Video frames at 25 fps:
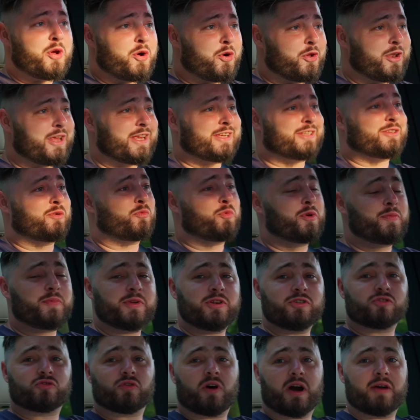honest, we've
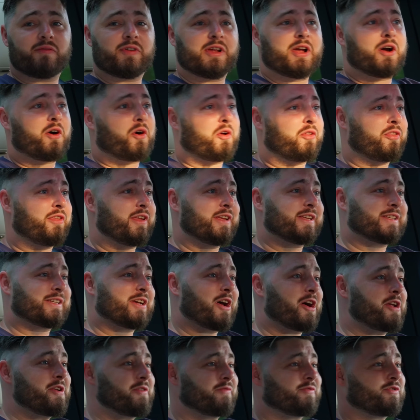been driving it on this
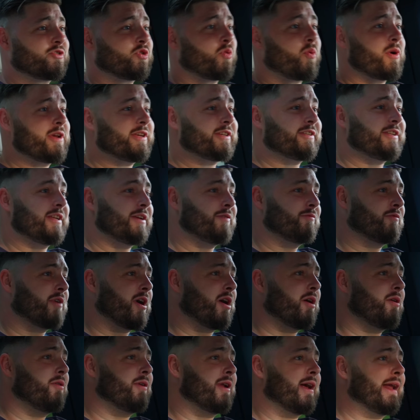kind of twisty
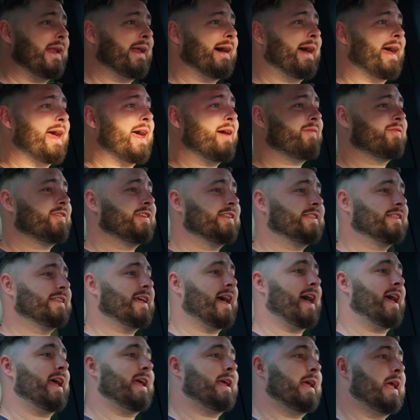road, and I have to
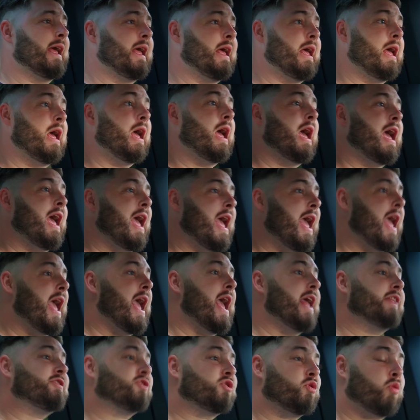say,
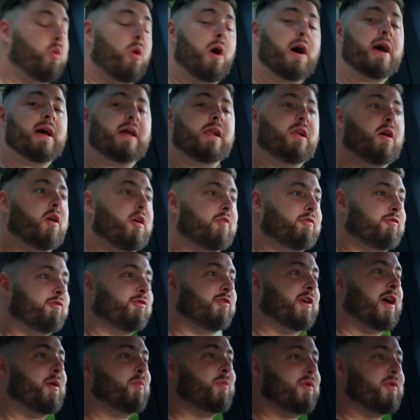it's quite a lot of fun